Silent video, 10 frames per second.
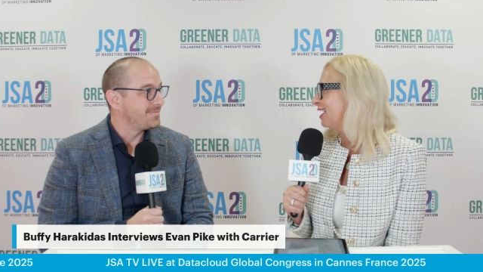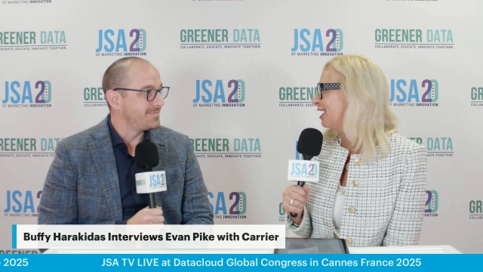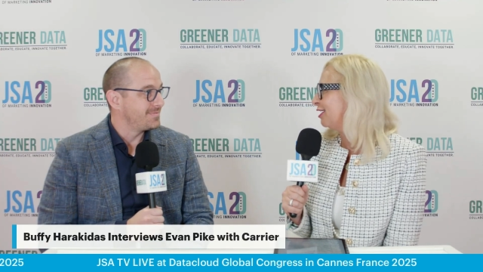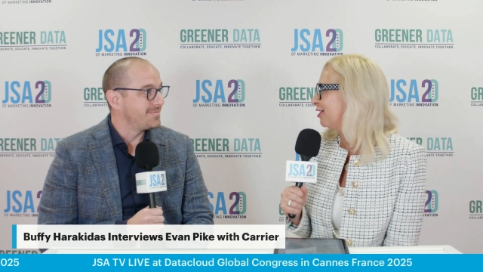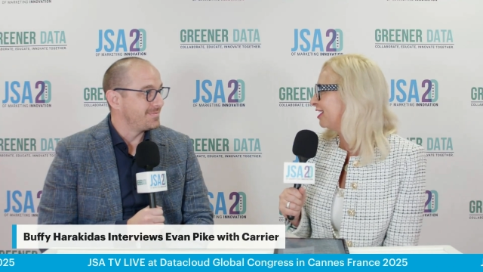
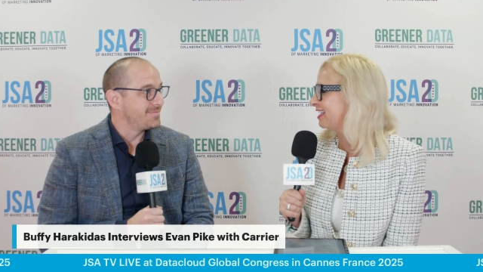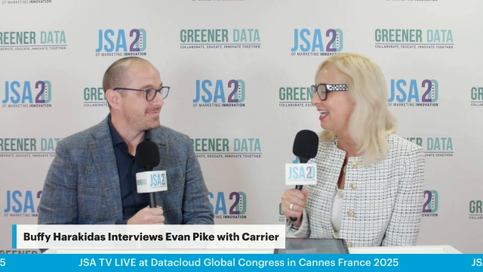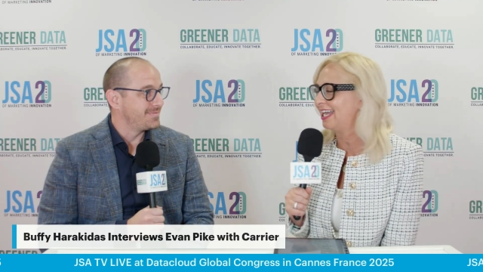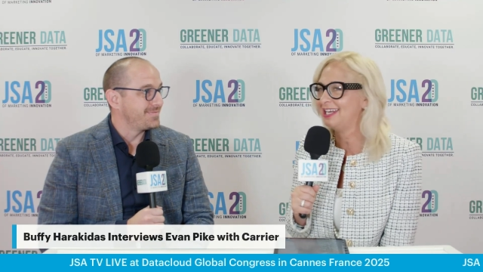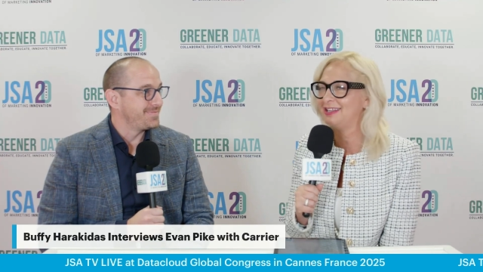Speaker 1: here in
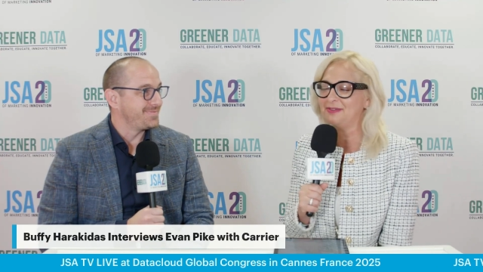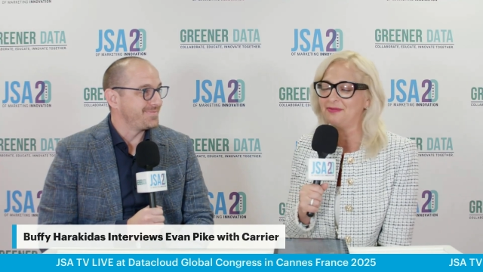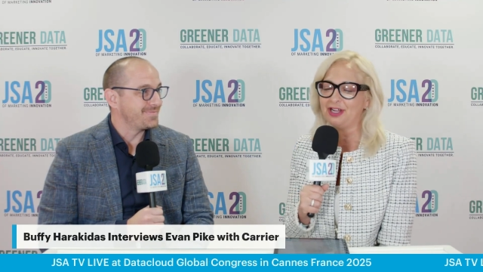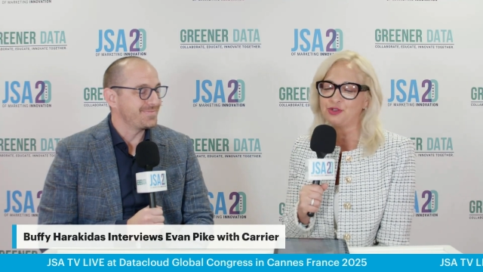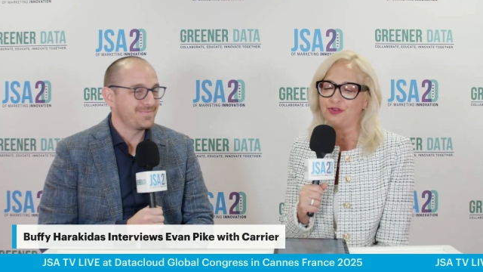Cannes on the
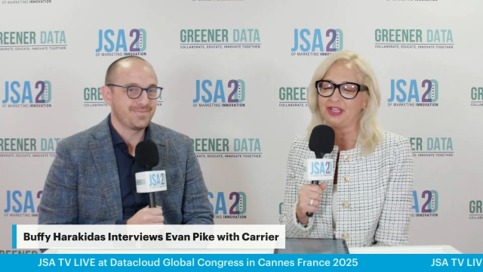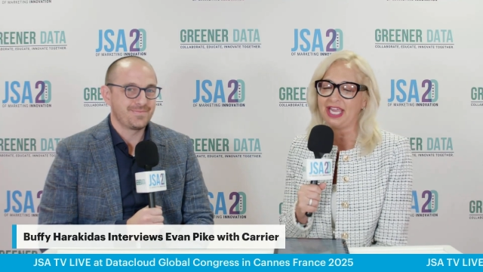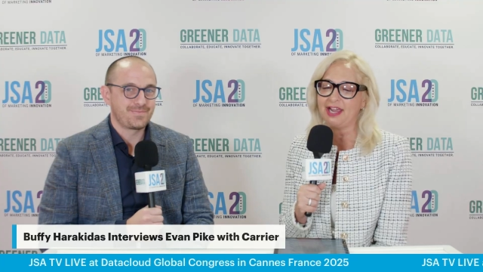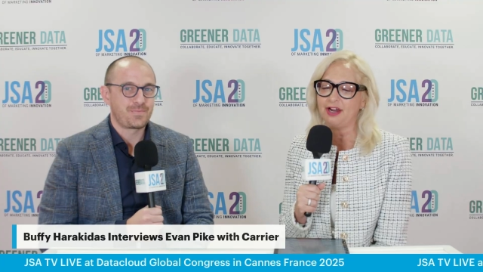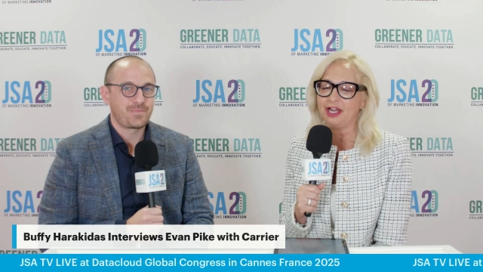French
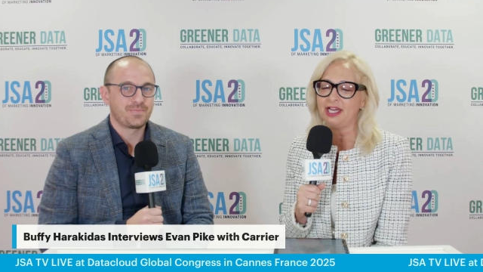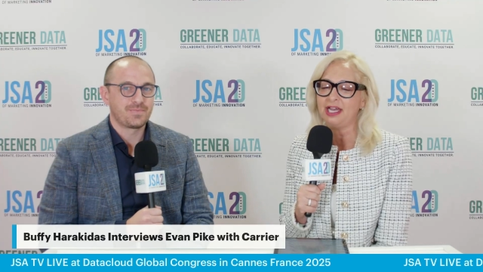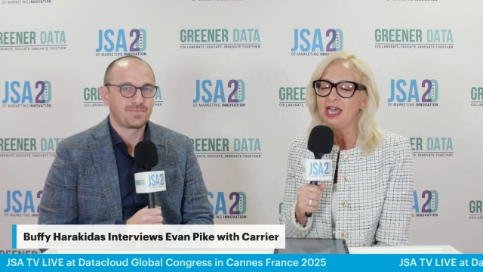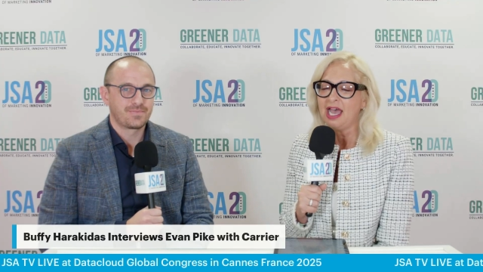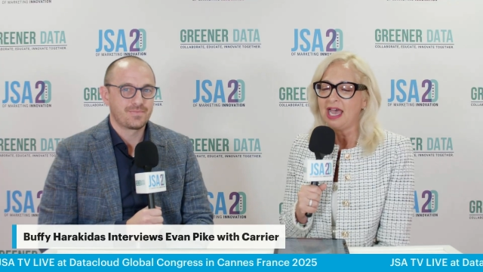Riviera.
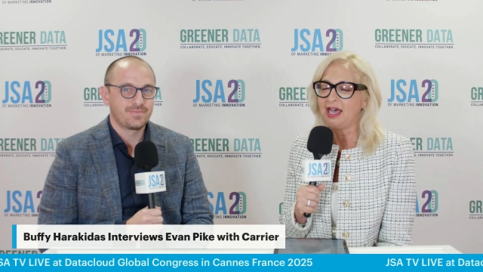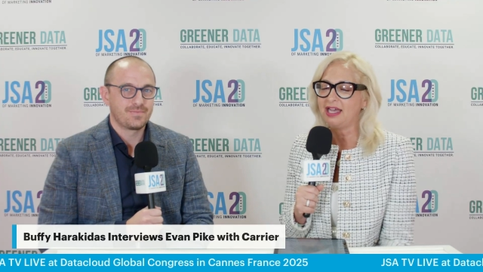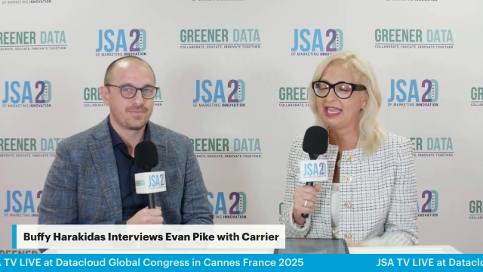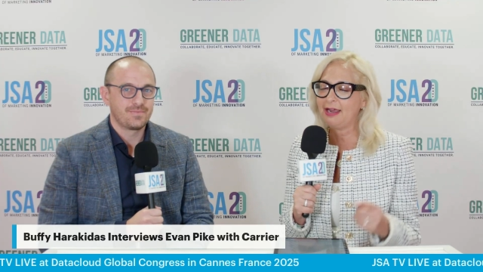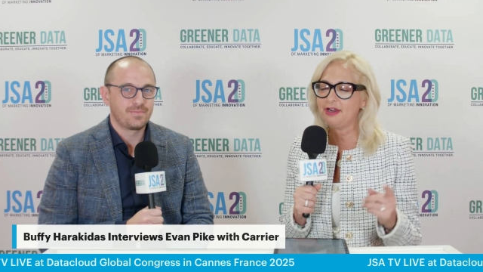A
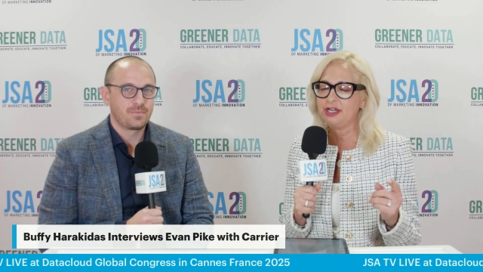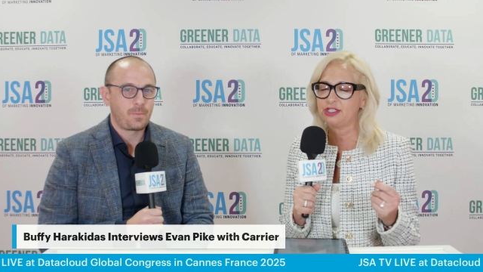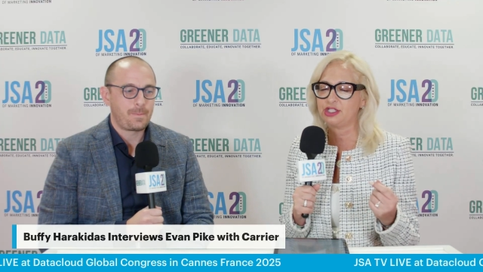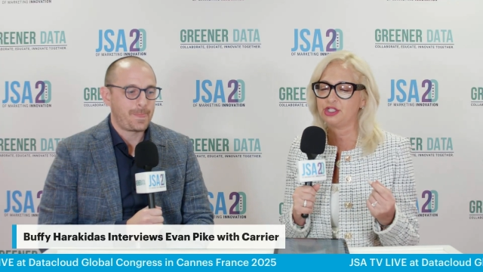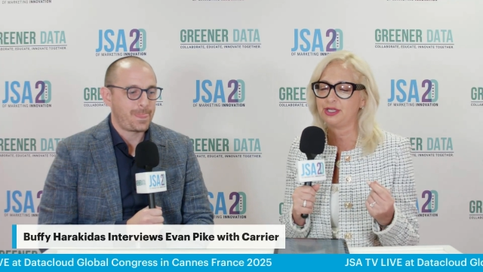carrier
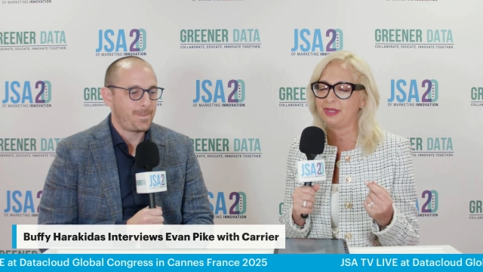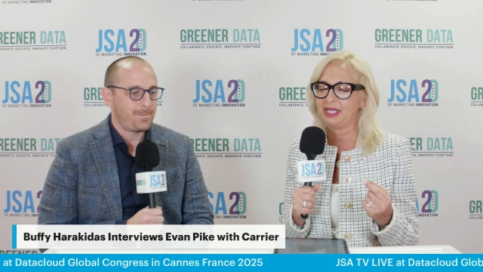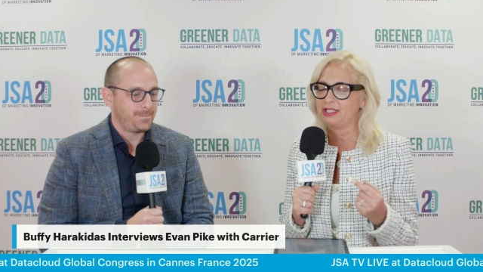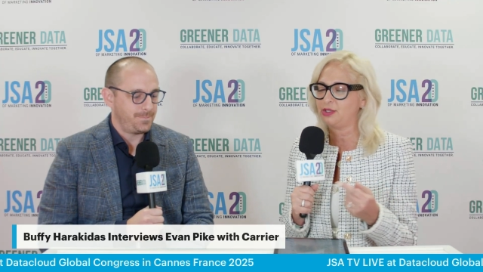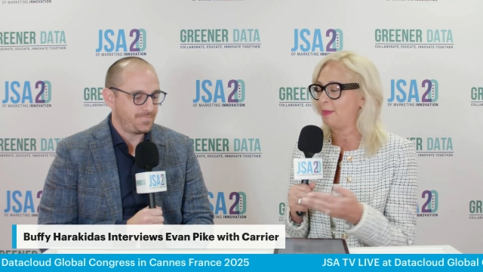is
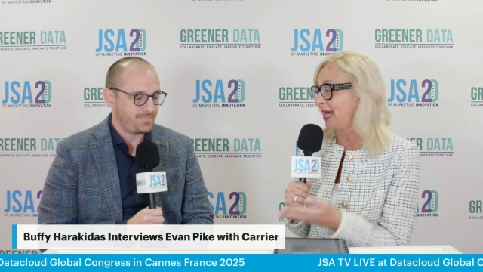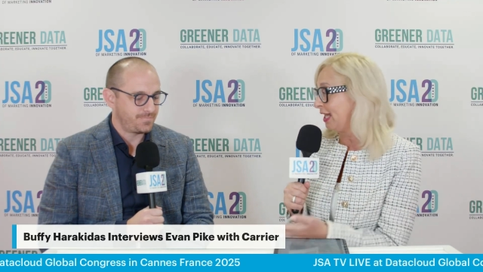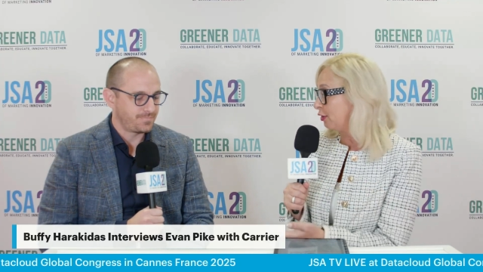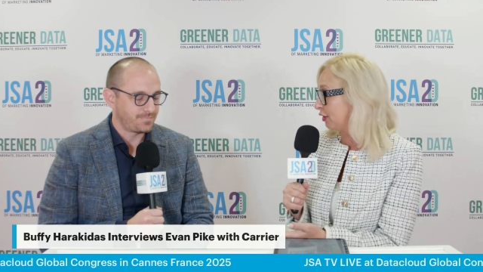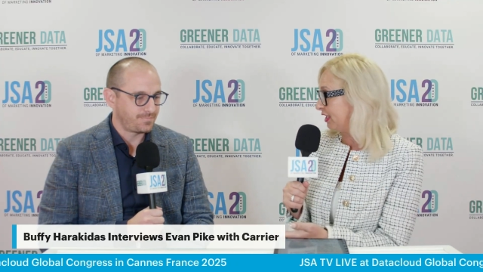contributing to a
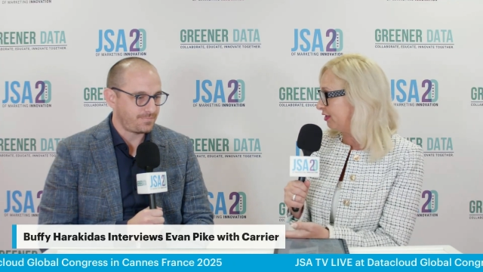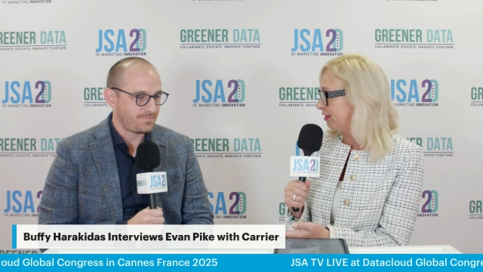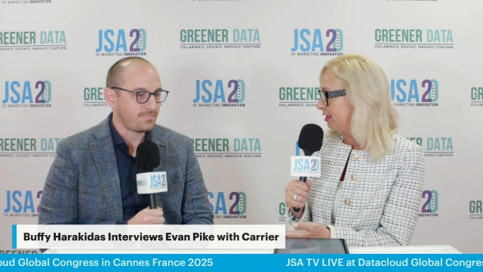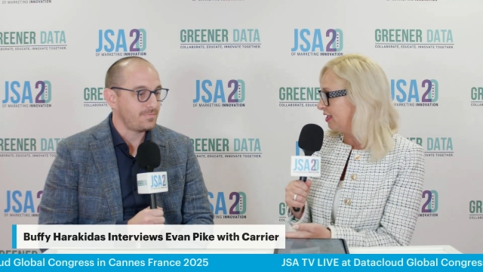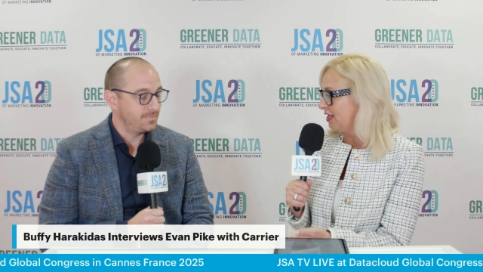panel
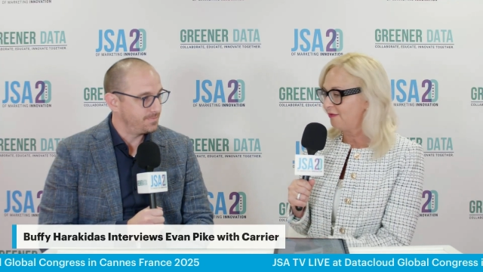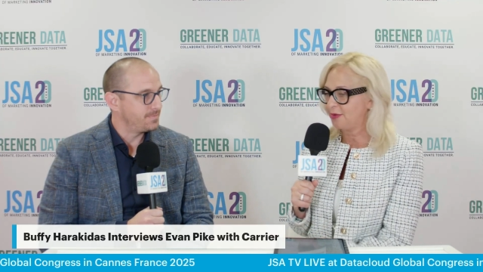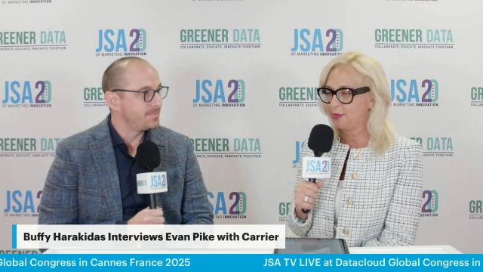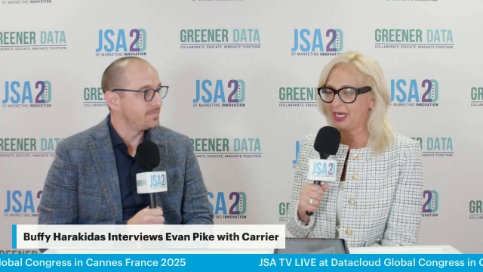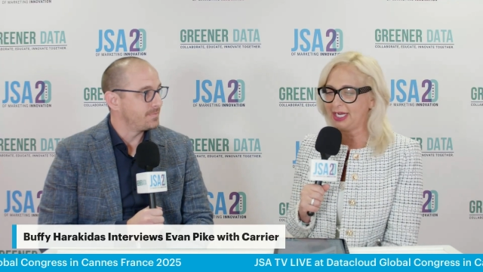here
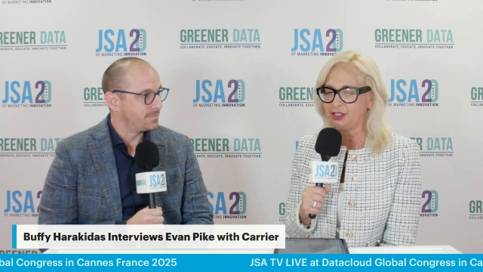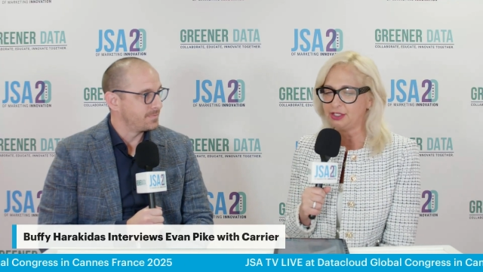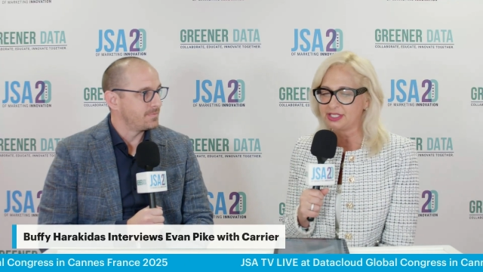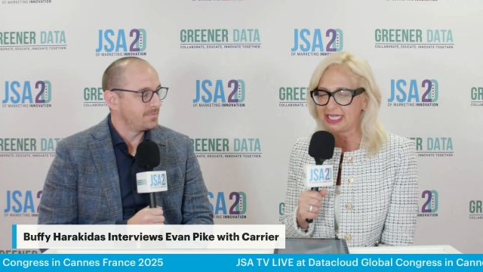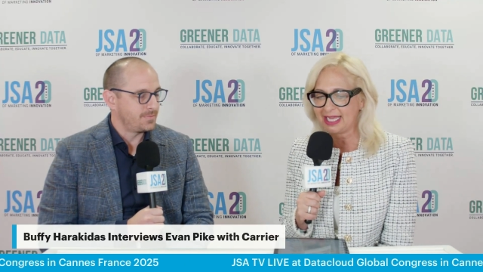from what I
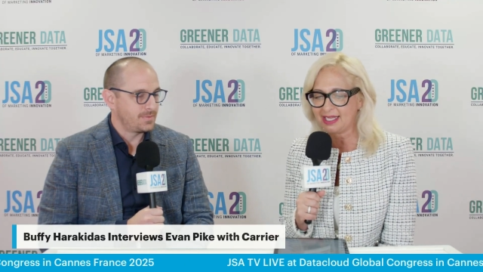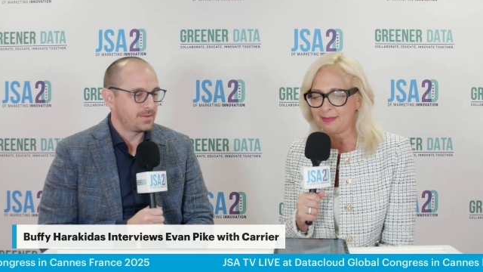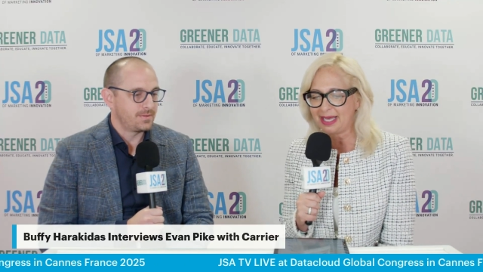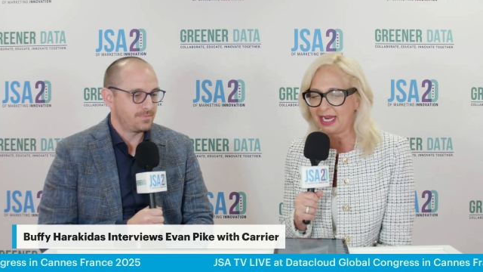understand about